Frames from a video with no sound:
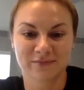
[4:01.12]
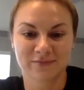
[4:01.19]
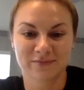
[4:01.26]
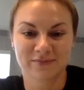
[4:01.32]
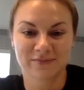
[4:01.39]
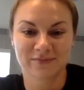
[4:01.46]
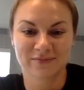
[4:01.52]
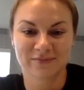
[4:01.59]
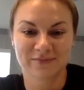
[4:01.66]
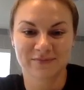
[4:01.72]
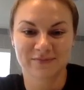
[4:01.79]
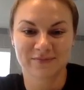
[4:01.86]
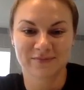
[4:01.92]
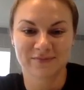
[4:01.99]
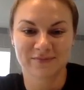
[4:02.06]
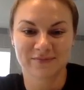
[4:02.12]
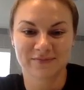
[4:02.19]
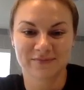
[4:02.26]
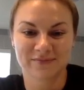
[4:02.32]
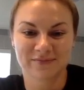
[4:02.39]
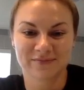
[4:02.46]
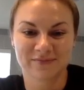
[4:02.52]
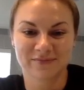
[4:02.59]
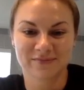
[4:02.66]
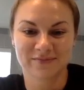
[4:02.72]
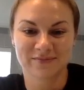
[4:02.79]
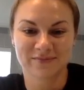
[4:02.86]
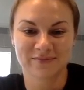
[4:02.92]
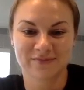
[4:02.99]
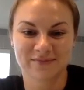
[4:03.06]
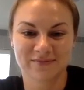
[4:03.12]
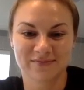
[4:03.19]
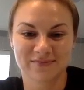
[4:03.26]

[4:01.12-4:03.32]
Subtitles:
(silent)